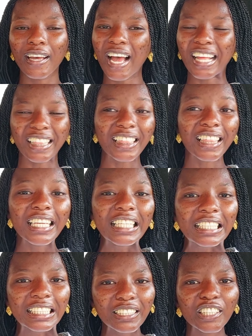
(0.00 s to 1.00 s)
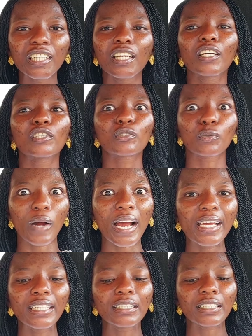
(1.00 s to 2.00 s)
at least
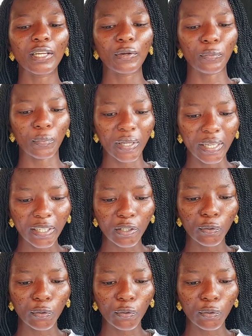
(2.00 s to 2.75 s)
twice a week.